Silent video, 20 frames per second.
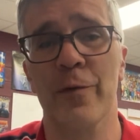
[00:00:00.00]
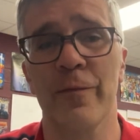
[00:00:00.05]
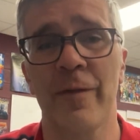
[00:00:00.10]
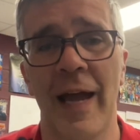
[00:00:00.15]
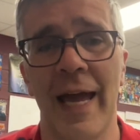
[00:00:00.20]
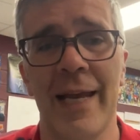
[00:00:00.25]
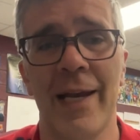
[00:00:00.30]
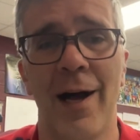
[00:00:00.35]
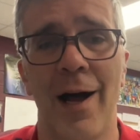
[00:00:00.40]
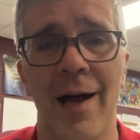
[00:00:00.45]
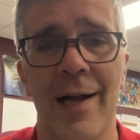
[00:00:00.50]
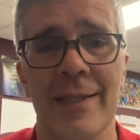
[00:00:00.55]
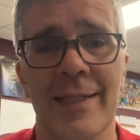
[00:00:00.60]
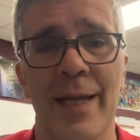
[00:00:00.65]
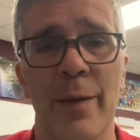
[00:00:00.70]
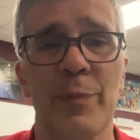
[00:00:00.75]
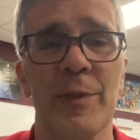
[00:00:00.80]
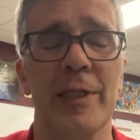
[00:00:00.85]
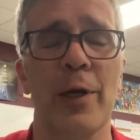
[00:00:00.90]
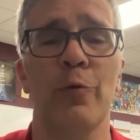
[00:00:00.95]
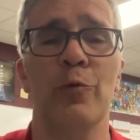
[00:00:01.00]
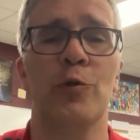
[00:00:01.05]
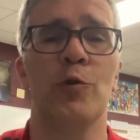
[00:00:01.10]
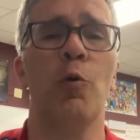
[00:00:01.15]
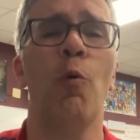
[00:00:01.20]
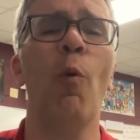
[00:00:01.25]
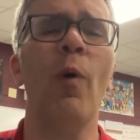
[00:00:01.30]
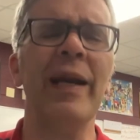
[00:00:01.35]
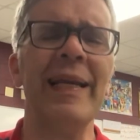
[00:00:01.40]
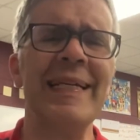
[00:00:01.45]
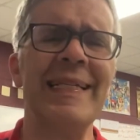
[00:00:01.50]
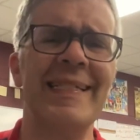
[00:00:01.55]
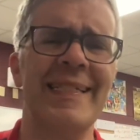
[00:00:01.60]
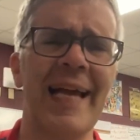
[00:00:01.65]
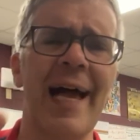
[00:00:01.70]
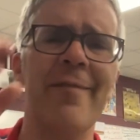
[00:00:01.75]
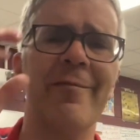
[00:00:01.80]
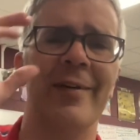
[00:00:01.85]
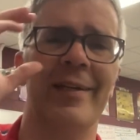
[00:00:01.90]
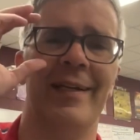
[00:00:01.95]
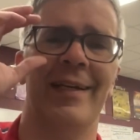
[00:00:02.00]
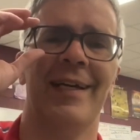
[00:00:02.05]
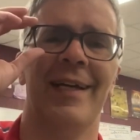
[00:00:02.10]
Van Huss, episode 27.